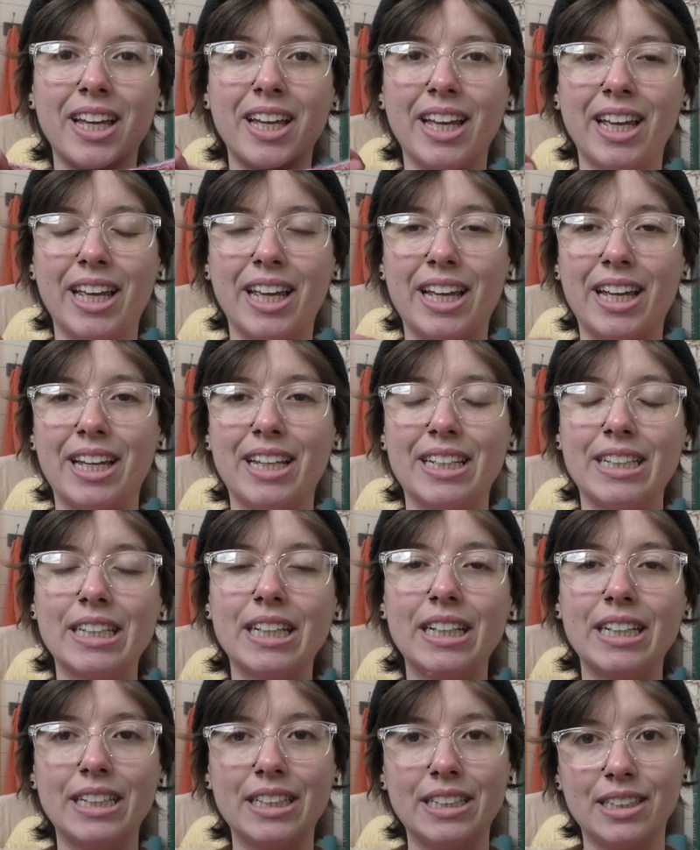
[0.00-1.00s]
And
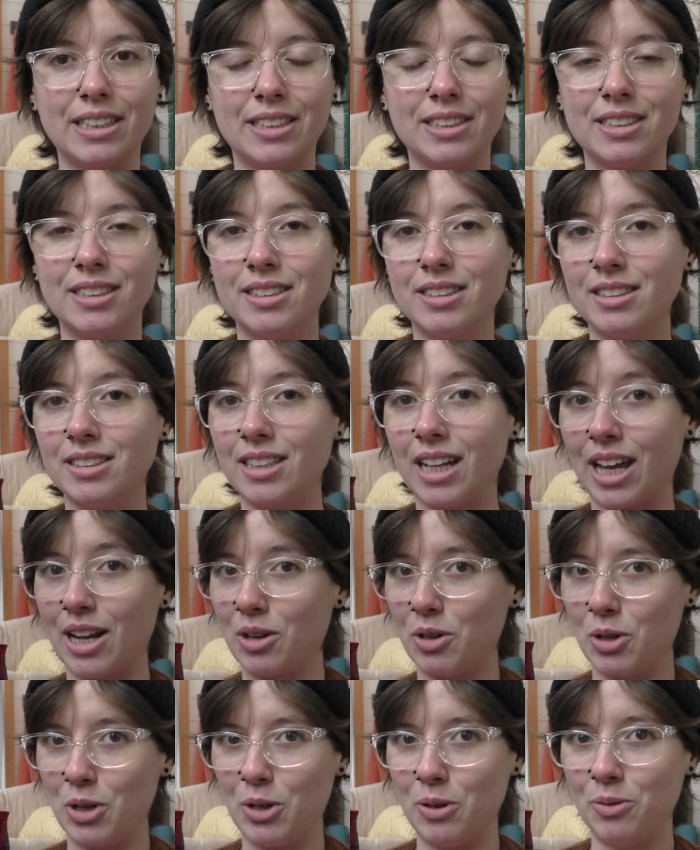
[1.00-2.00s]
I
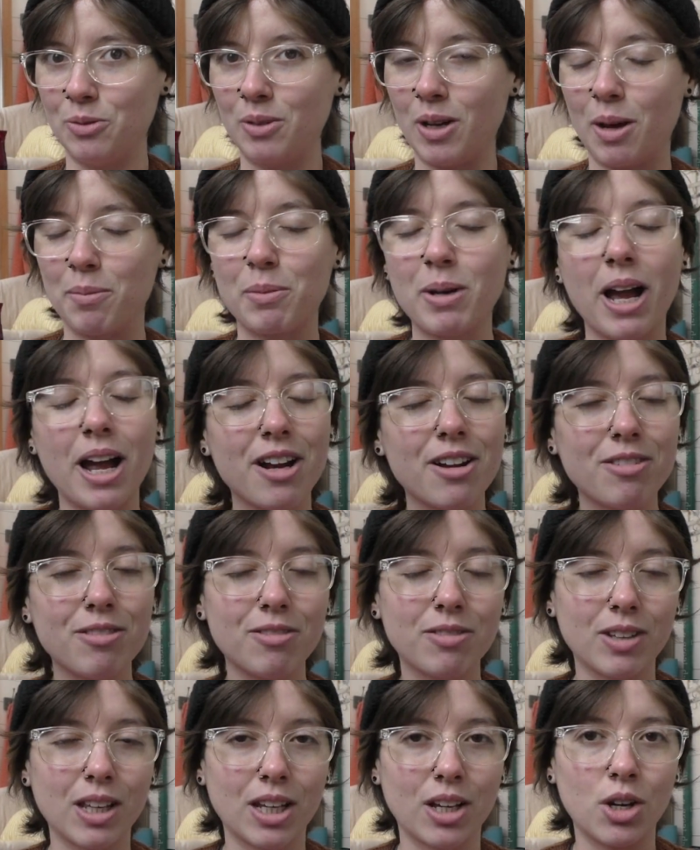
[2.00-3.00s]
don't know. I'm kind
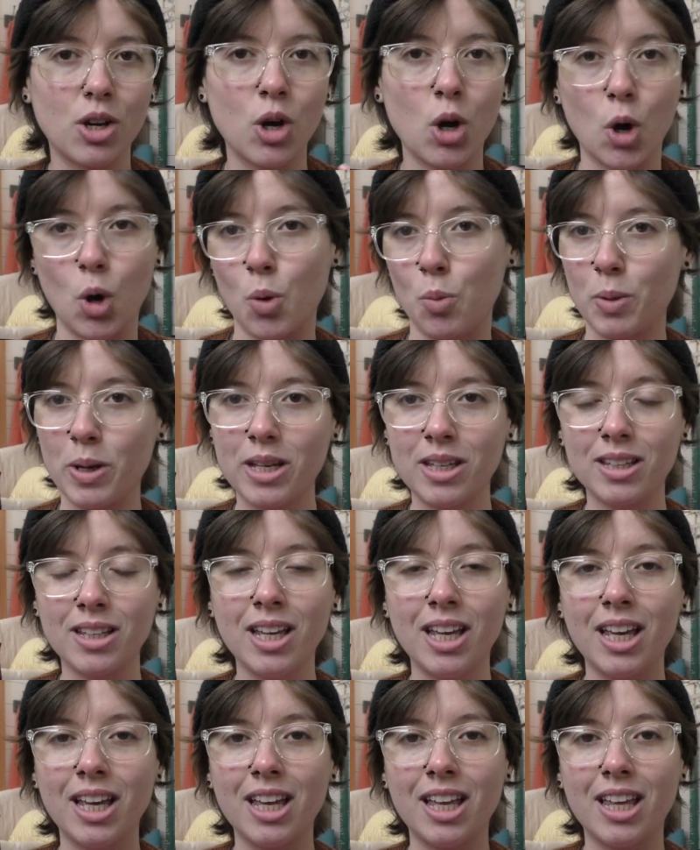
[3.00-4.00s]
of like hoping
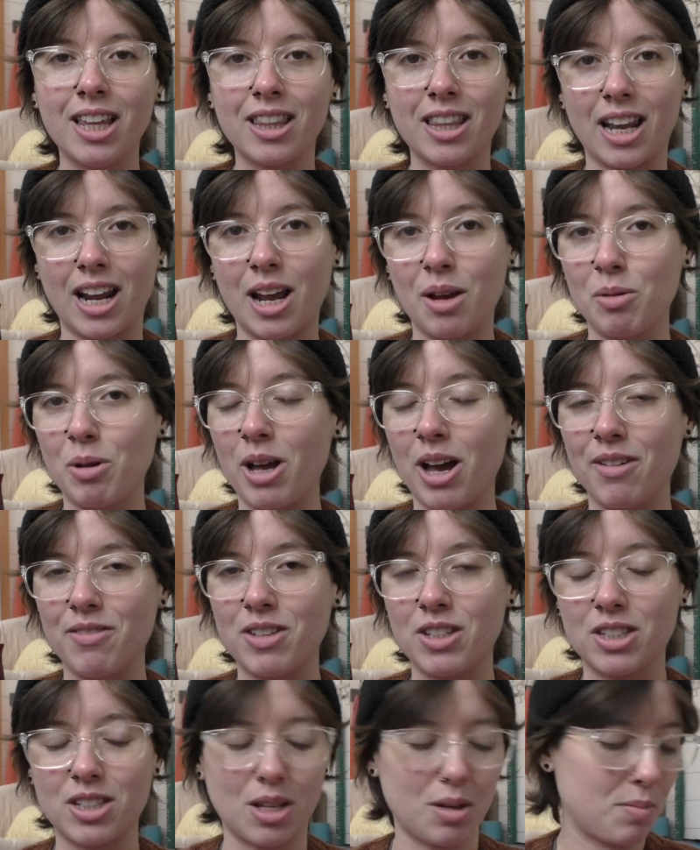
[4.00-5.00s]
that I will have
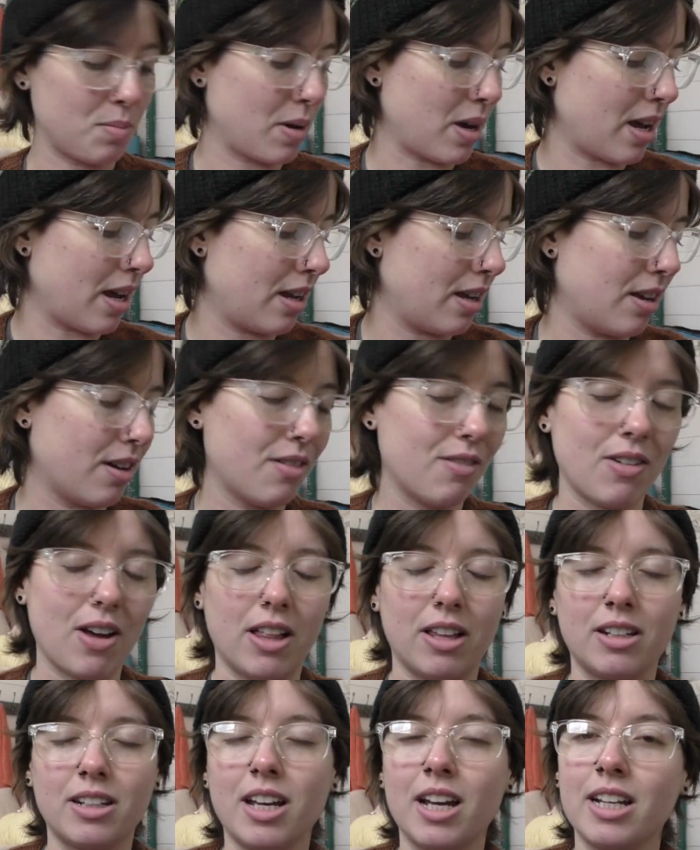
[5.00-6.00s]
this done by
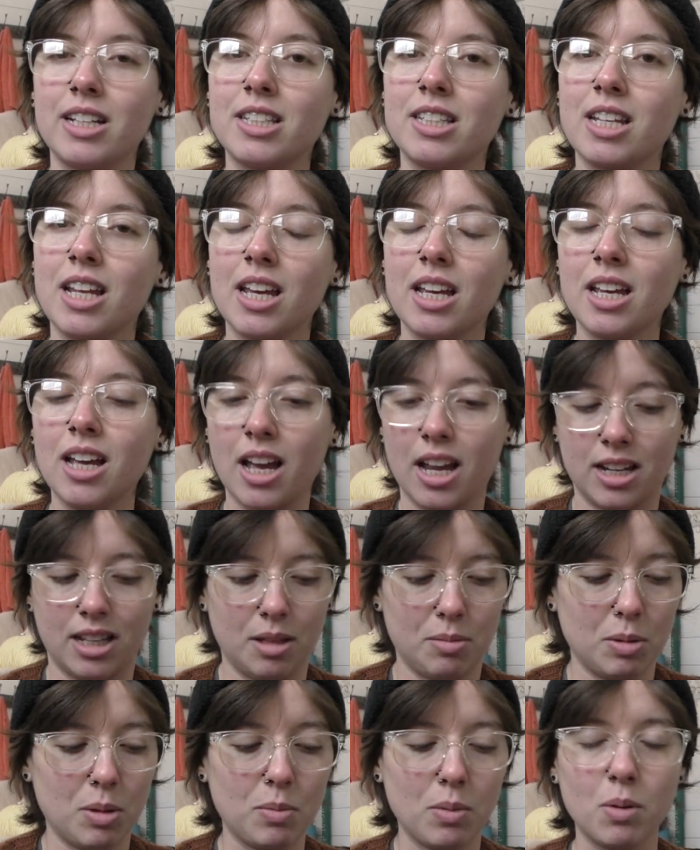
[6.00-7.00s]
Valentine's Day.
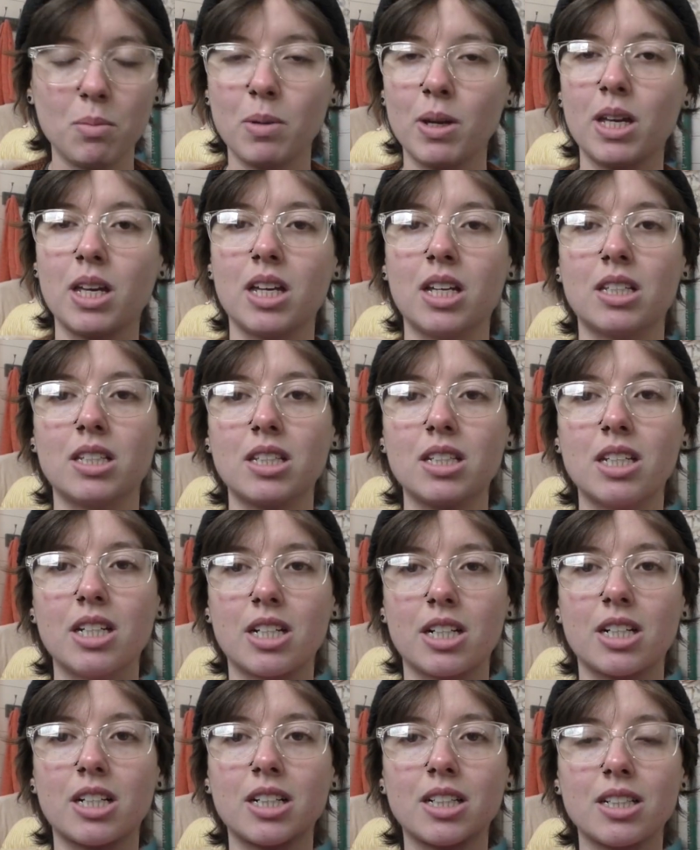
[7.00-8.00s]
Let me put my hands in
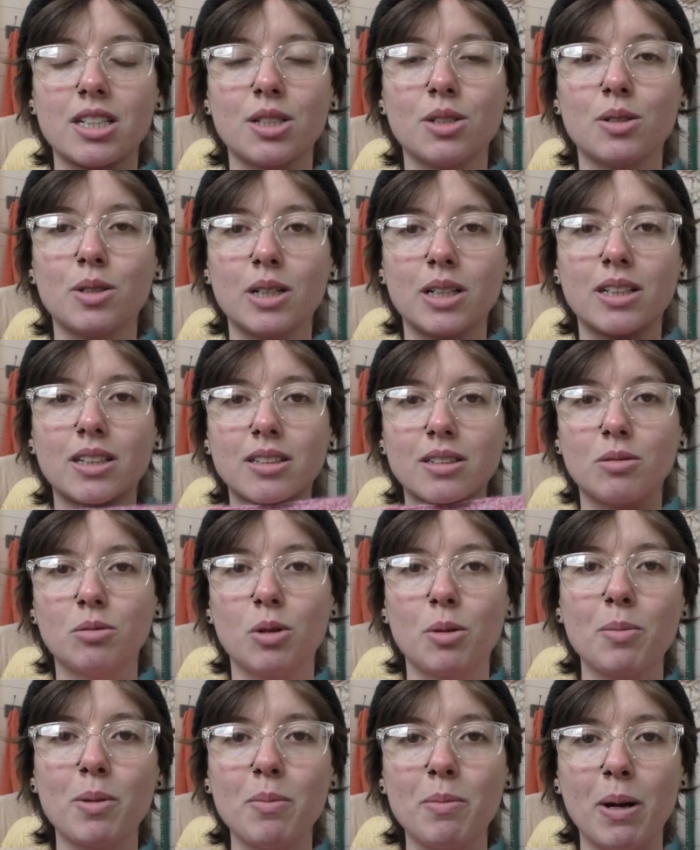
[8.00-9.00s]
here to
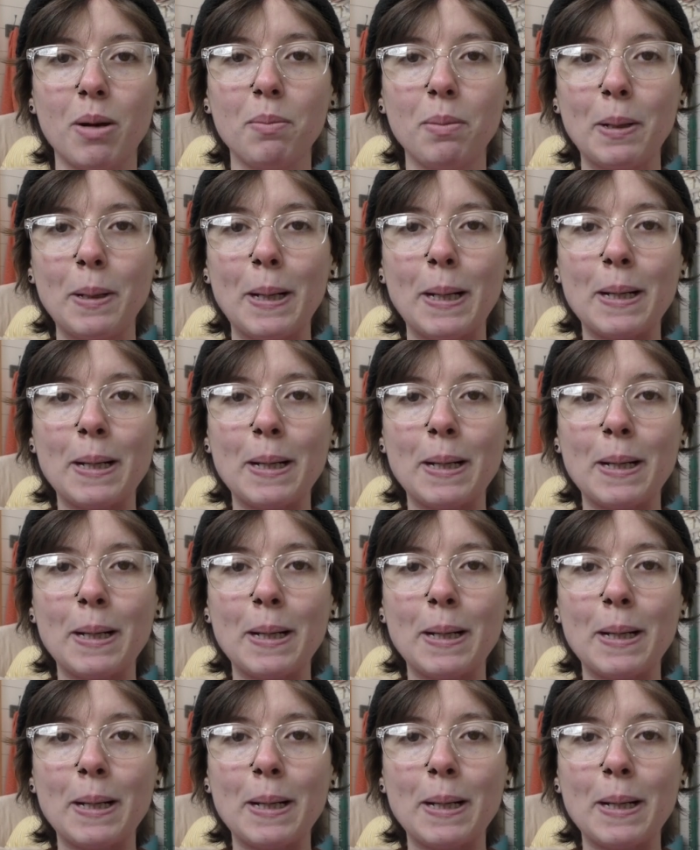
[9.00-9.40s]
warm them up.